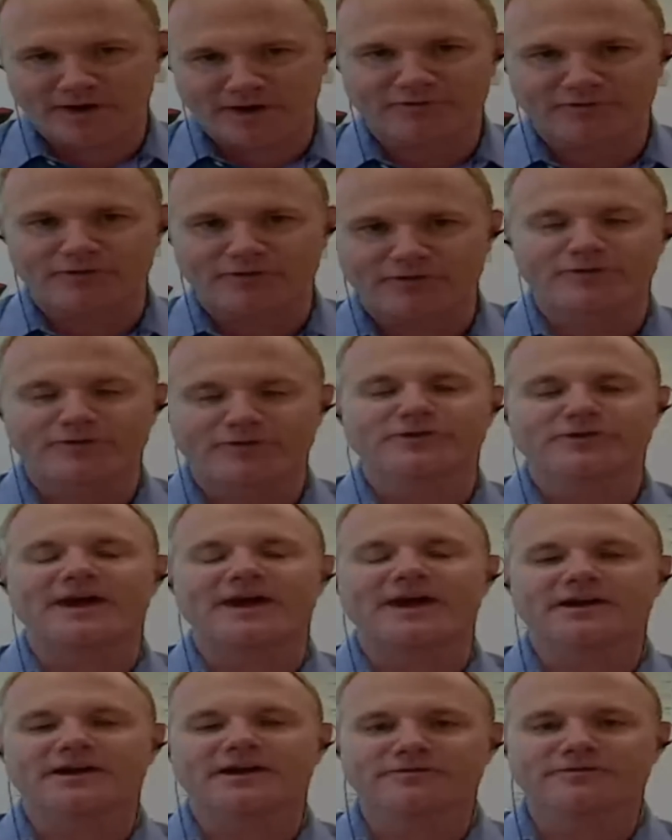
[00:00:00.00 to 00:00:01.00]
the first day
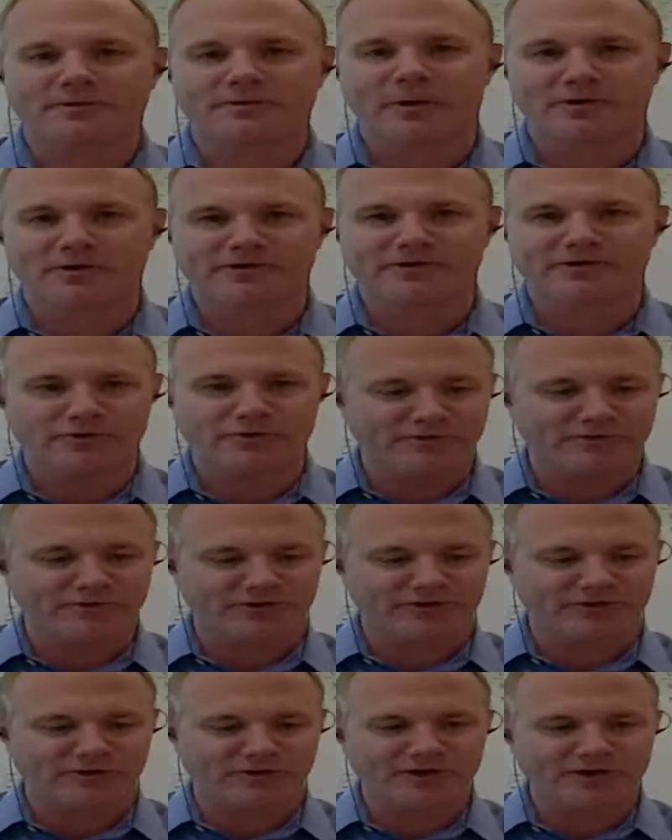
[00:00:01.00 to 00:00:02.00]
of someone's new fiscal
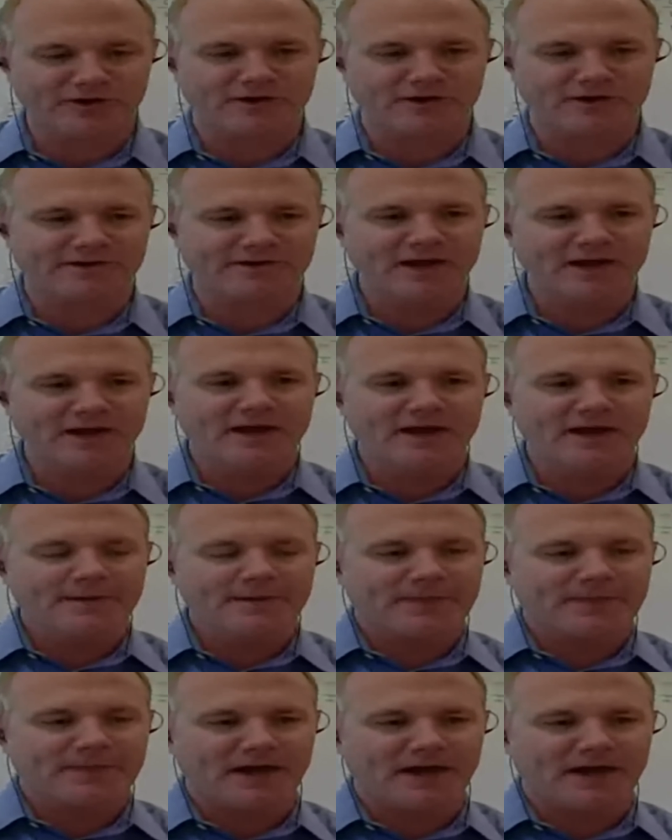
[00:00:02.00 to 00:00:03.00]
year is
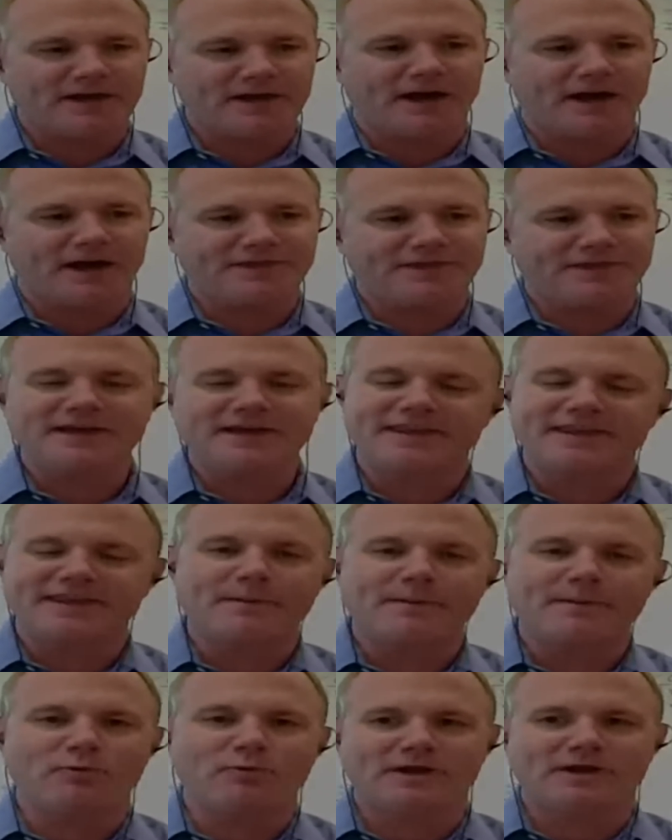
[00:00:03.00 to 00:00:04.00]
and I think at that
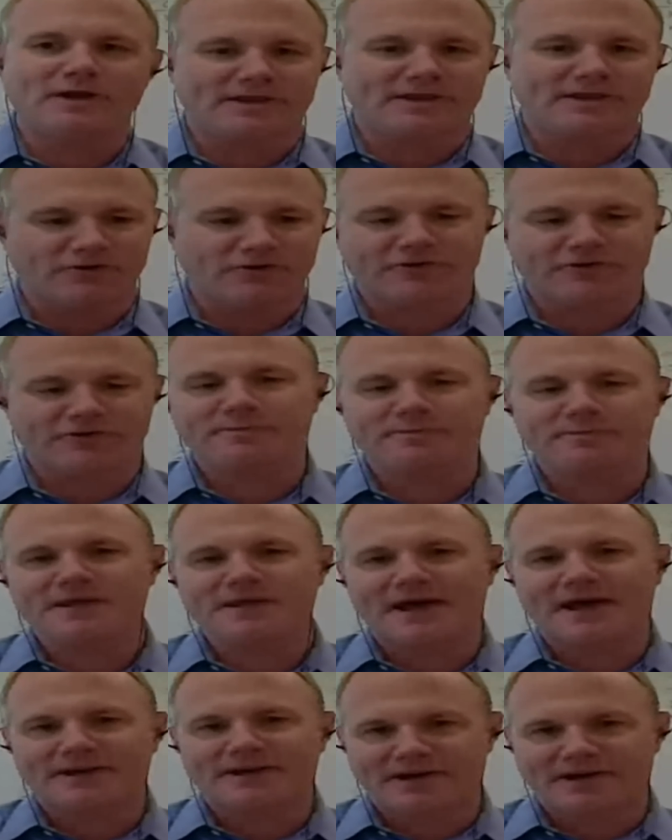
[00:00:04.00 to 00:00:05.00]
point, there should be
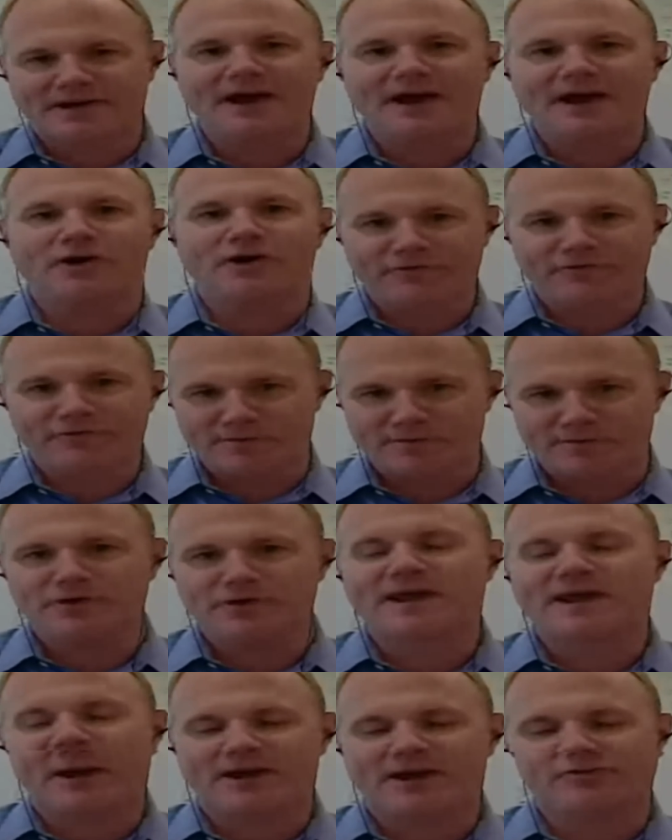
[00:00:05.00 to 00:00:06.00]
that tied off
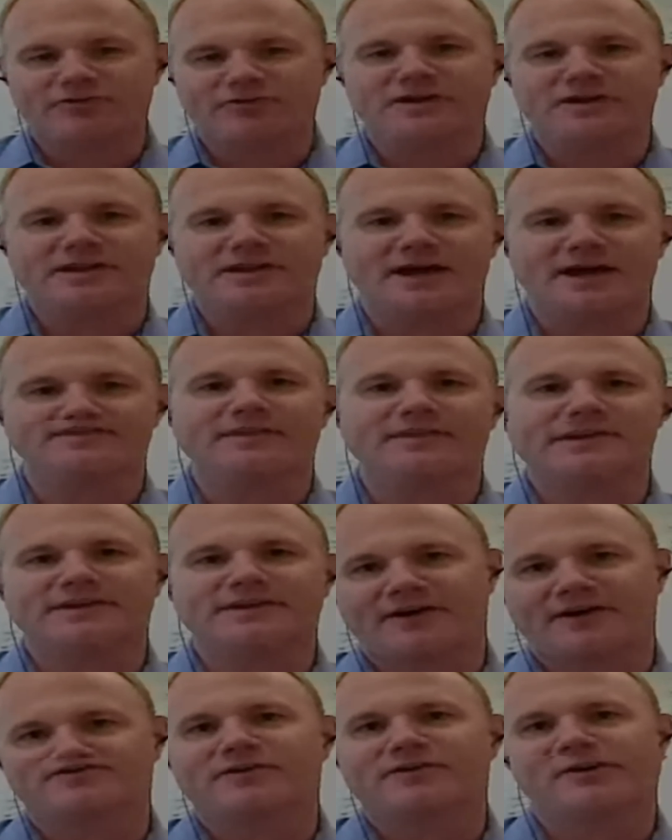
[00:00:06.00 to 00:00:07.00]
communication that the
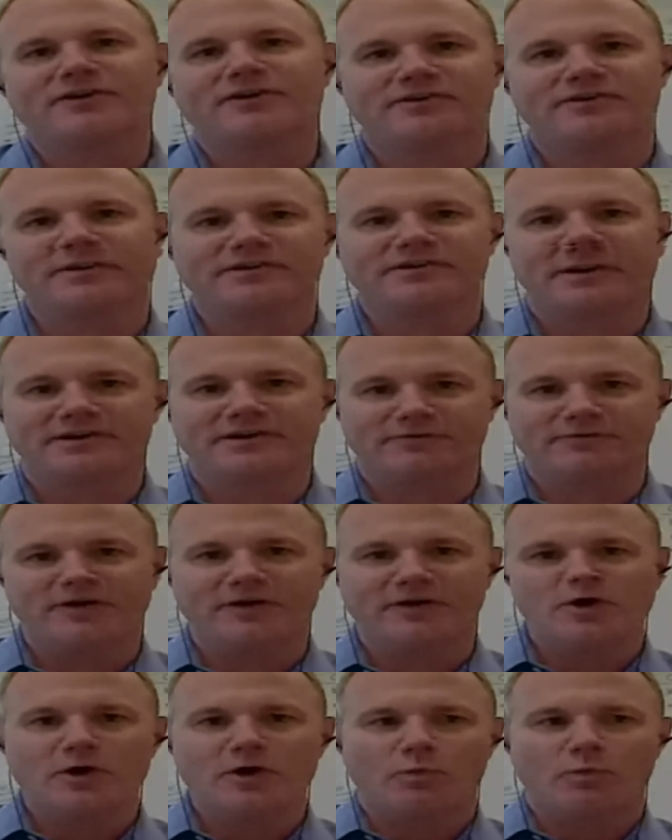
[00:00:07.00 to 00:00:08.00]
definitions of
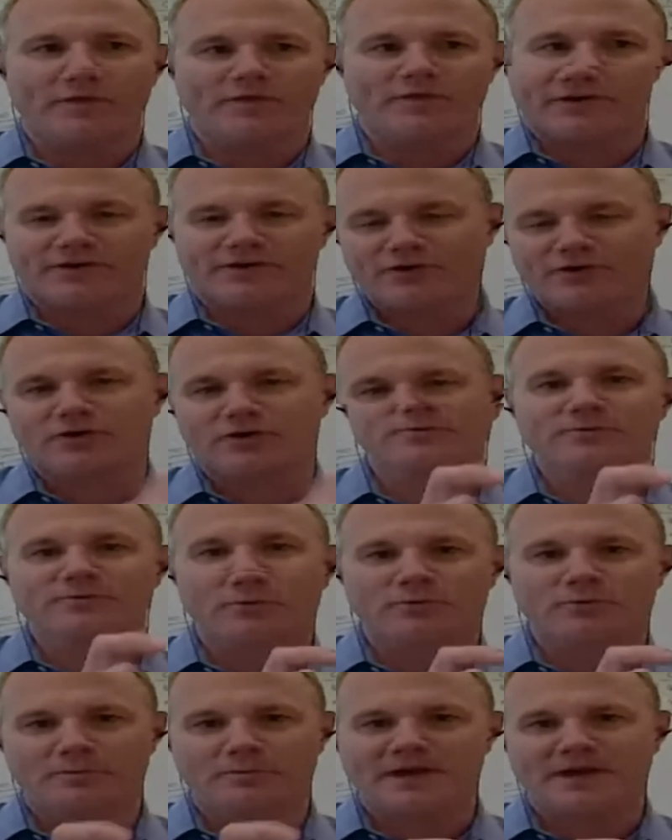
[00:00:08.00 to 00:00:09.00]
what the terms
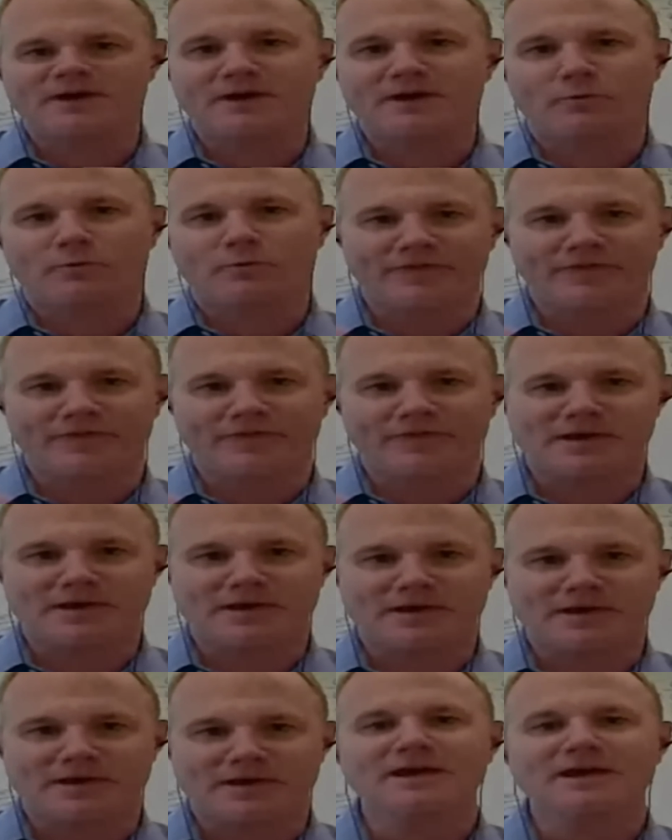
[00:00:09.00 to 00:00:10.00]
will be and what they
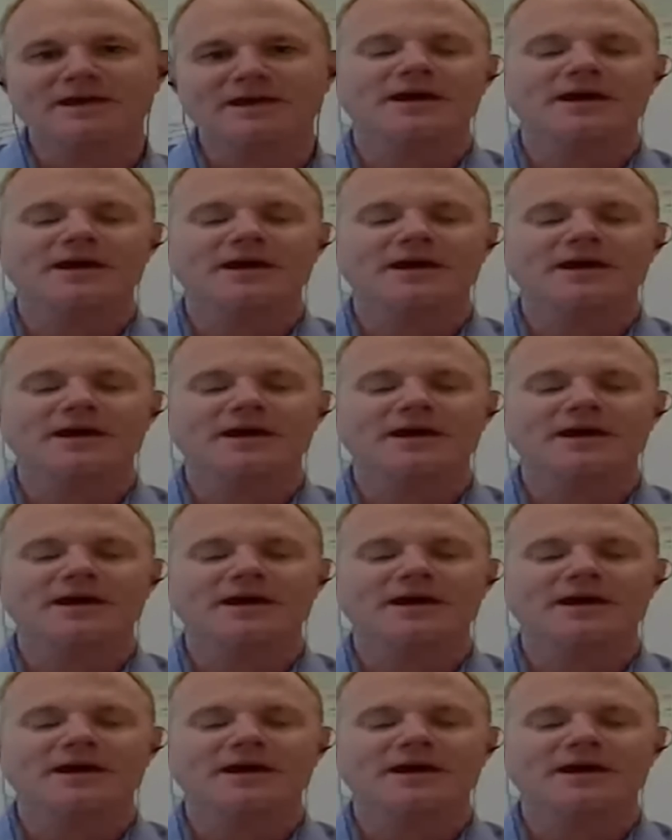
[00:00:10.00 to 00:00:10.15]
mean.